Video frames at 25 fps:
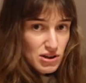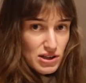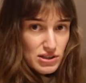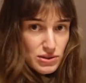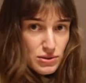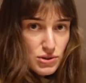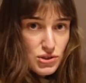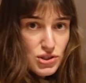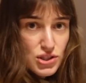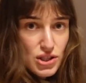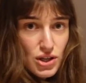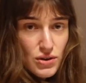going
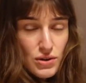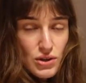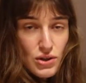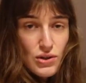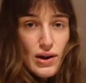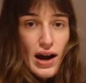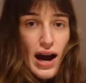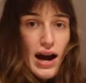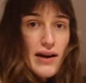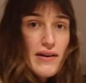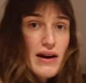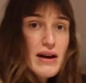to show
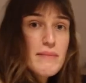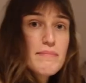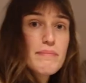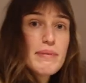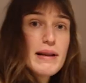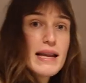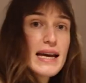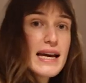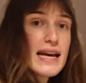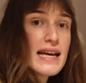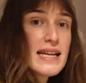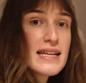you how I
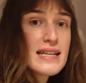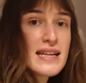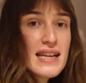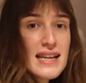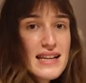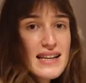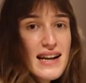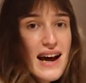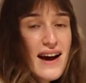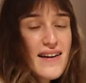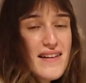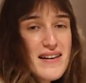plan
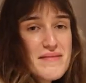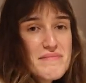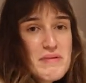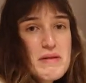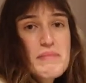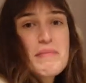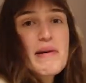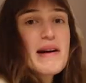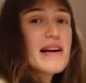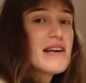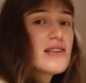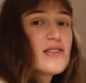and how I
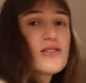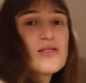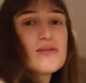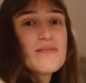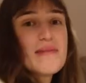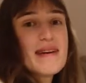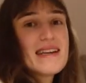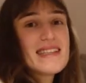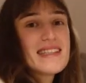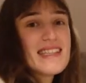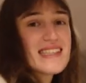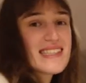prepare to
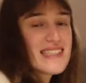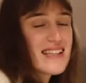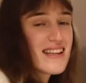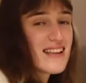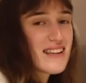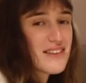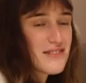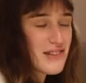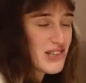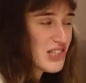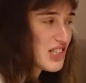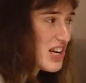make these
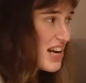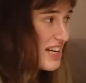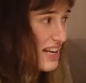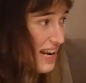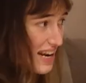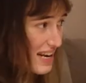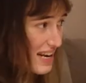little crocheted